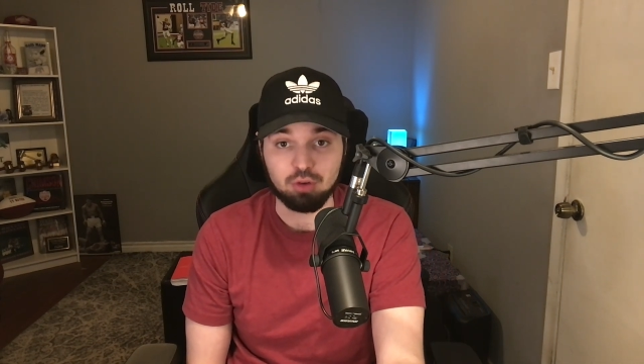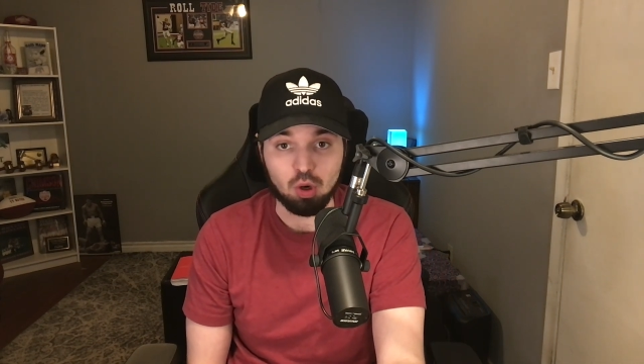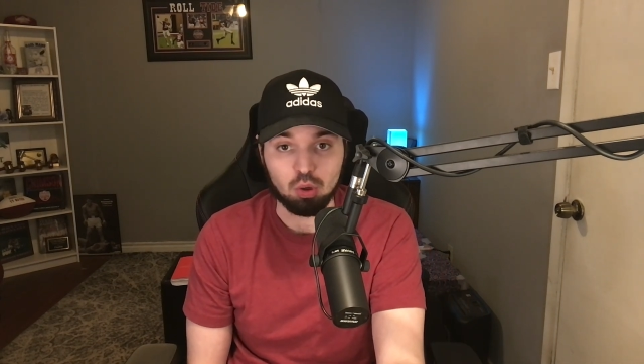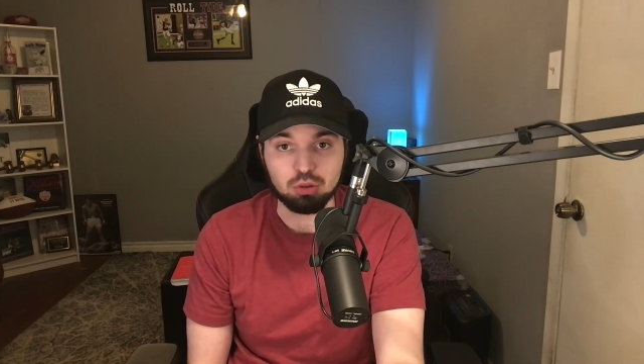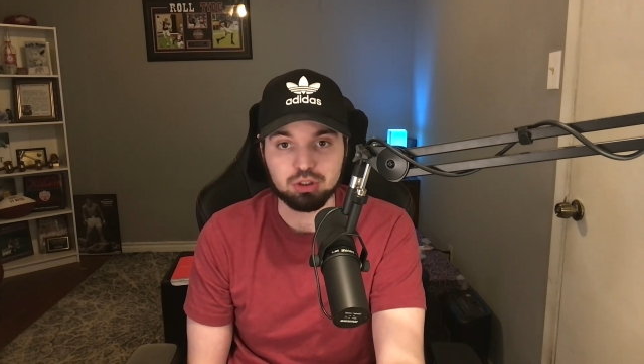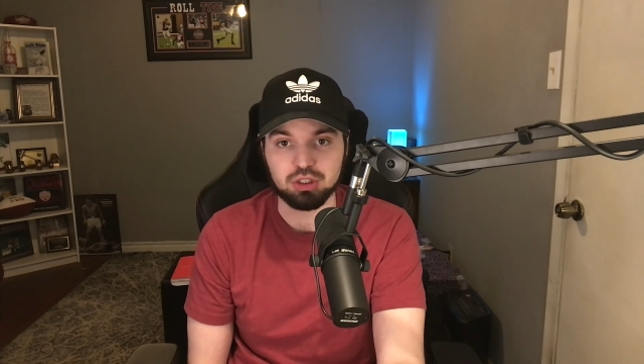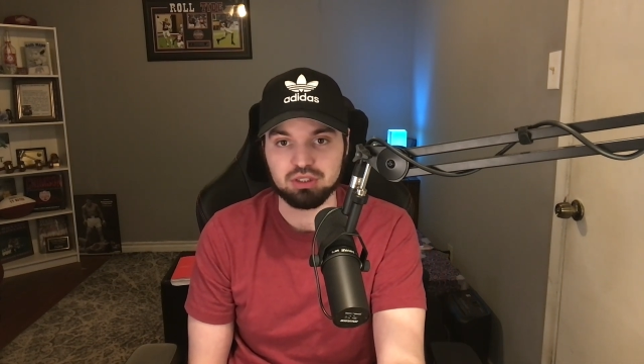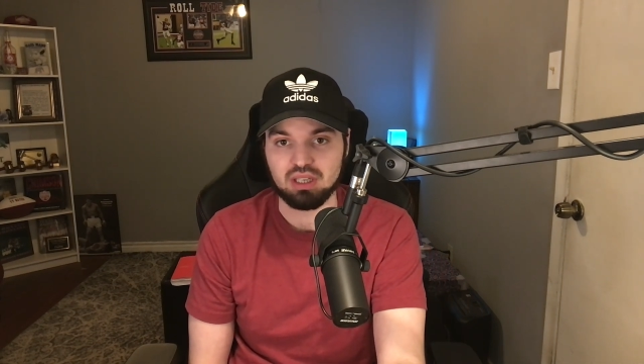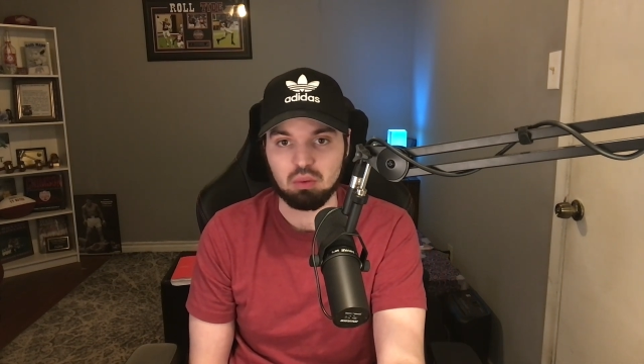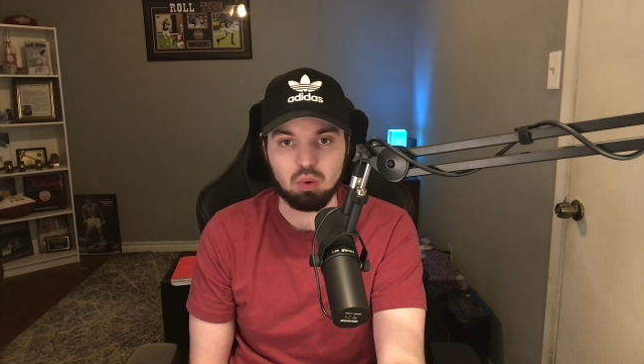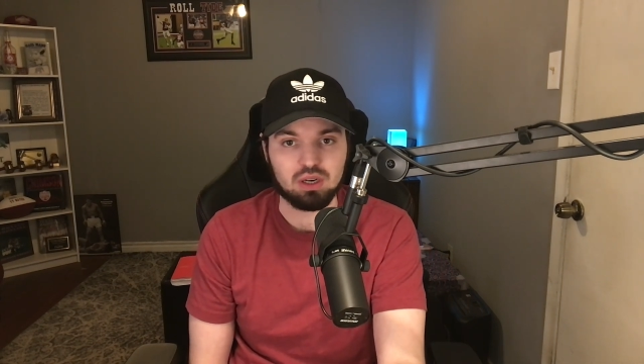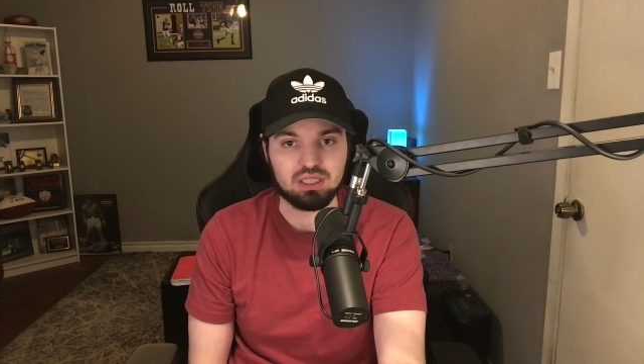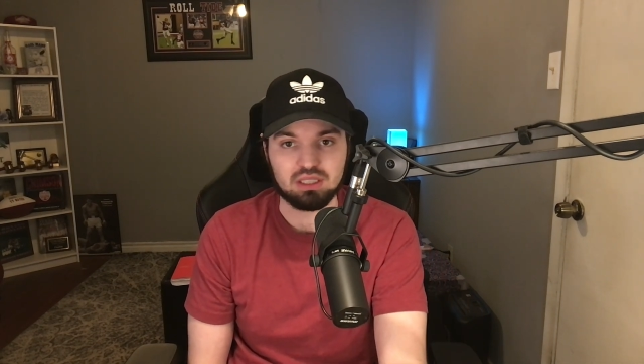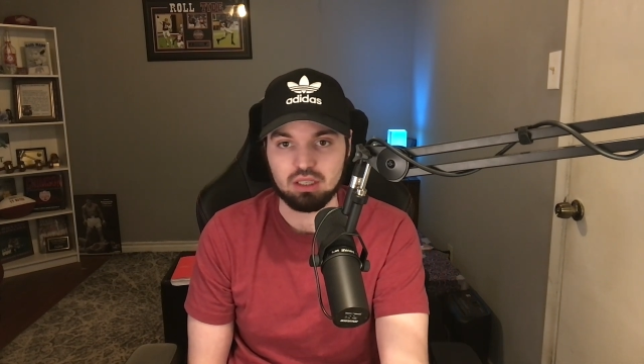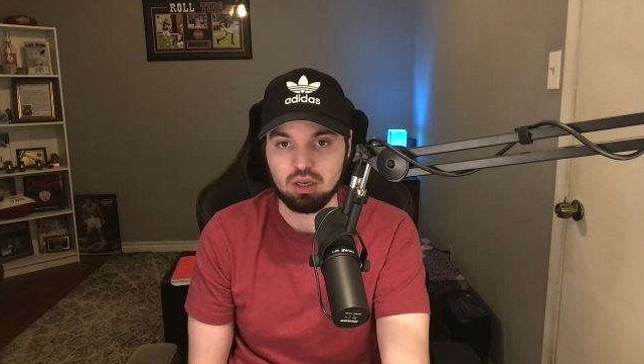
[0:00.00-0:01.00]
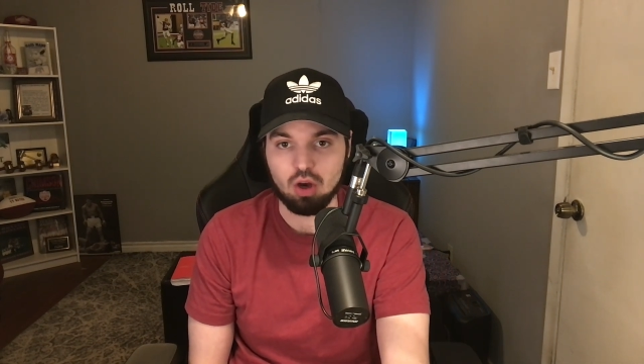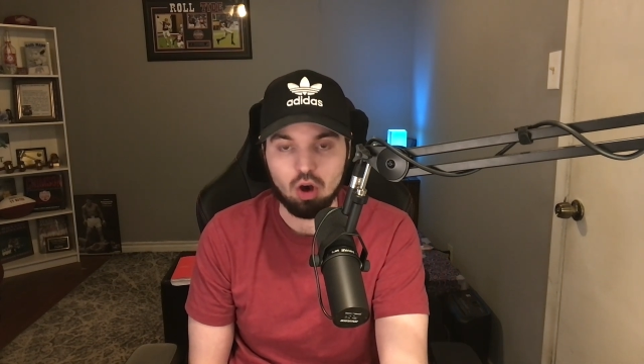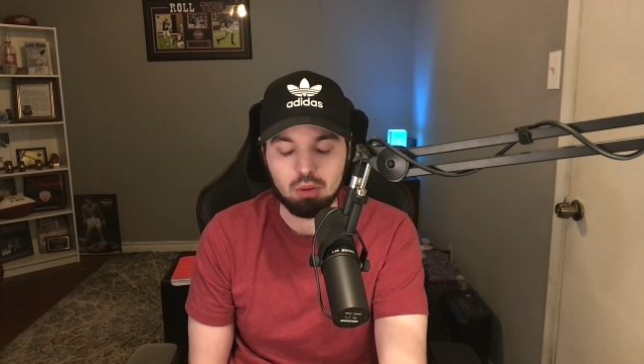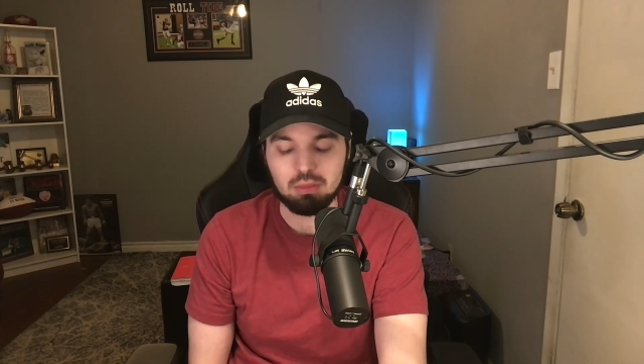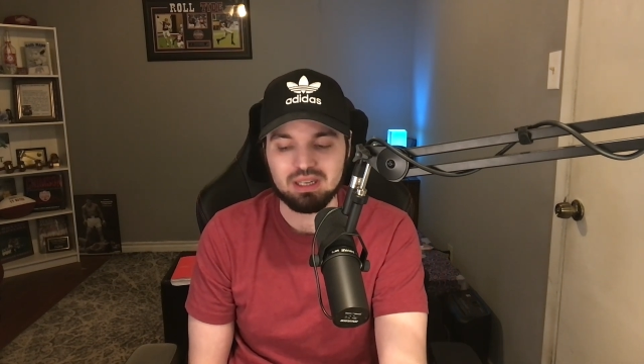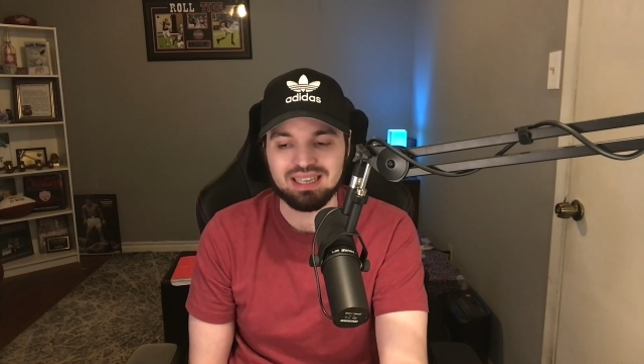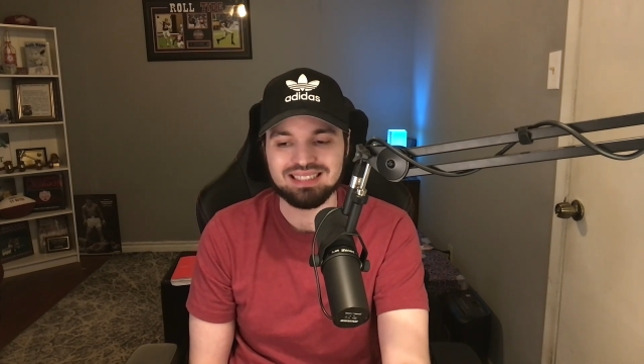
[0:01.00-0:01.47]
culture they're wanting to
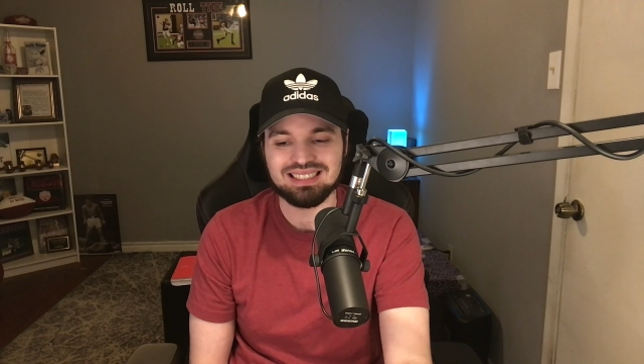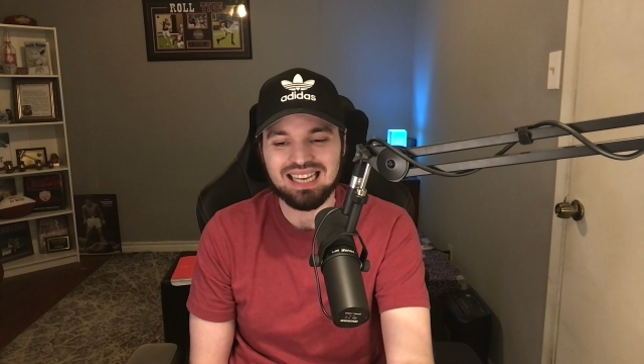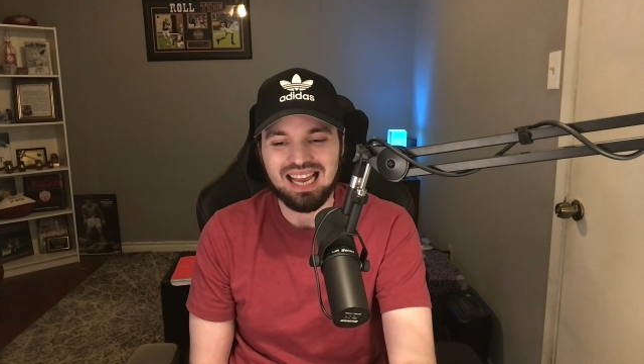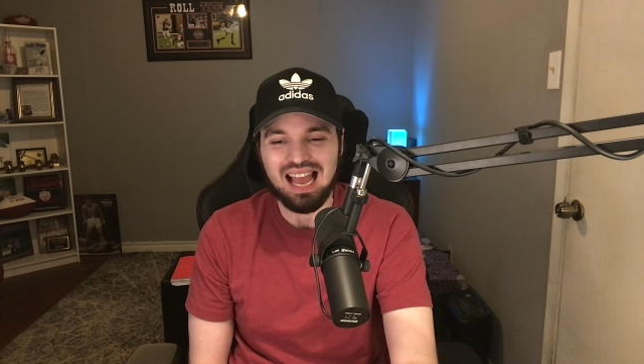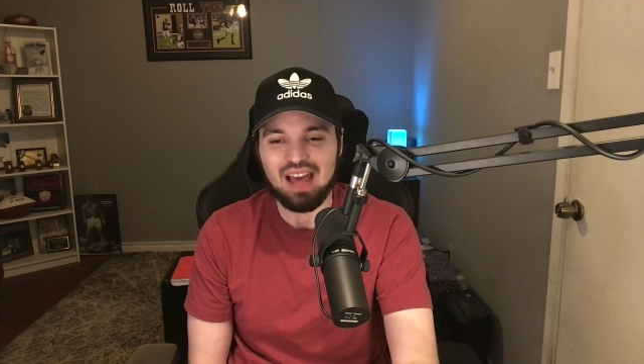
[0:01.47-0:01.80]
culminate,